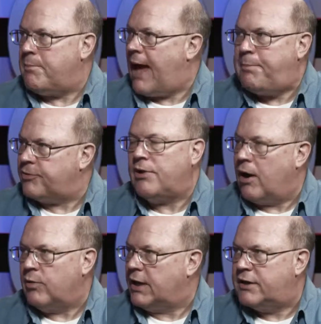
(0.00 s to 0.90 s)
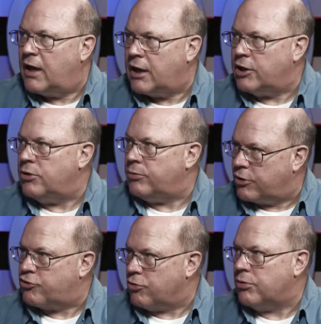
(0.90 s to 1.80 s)
map is not really telling you
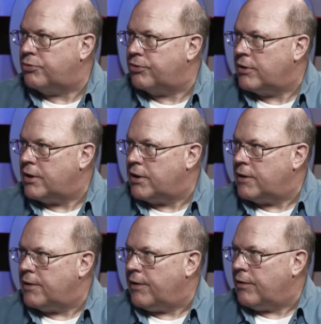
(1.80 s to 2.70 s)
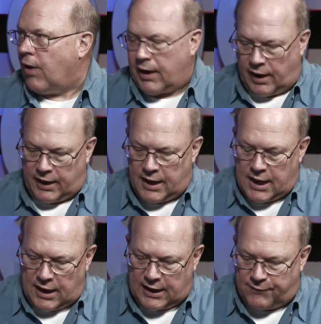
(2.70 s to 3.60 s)
the truth. Right? Like
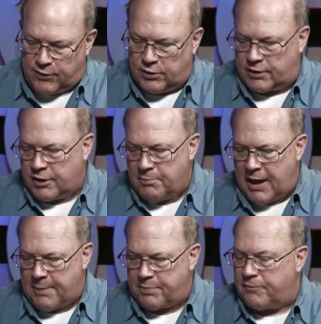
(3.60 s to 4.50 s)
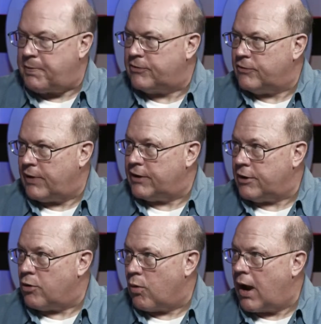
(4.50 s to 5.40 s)
like if you looked at a map of
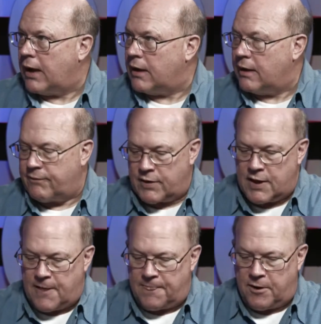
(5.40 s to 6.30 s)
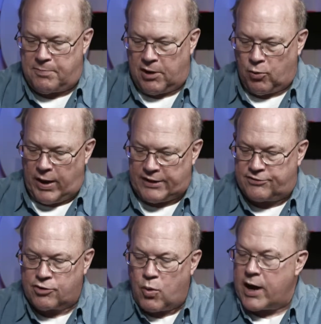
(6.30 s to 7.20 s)
Pennsylvania near where I live, there'd be a red
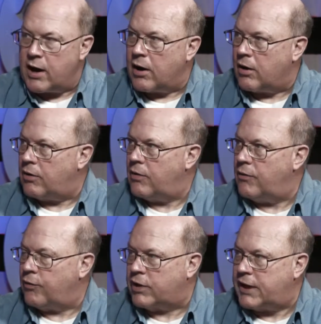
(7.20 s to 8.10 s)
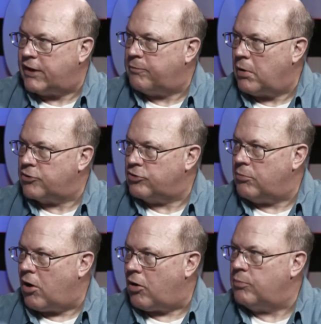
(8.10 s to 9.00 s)
square for King of Prussia
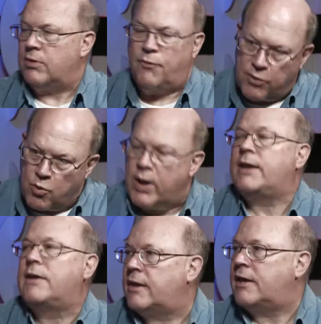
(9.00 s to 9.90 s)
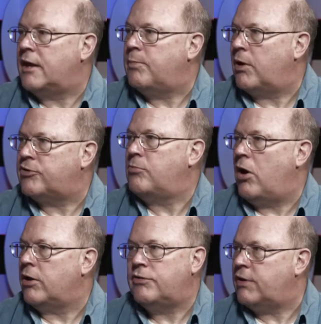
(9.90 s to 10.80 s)
Mall. But if you went to the King of Prussia
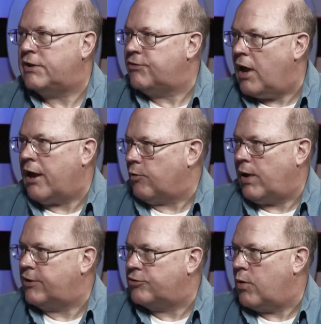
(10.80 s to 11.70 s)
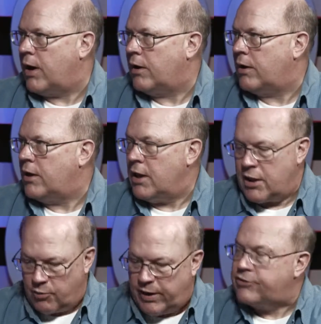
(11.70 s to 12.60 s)
Mall, you'd see it's not a red square. Right.
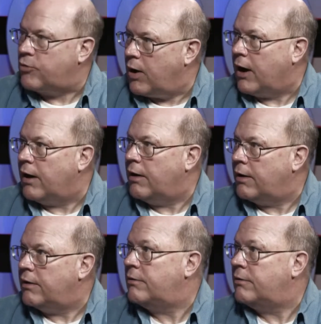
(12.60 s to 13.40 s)
The red square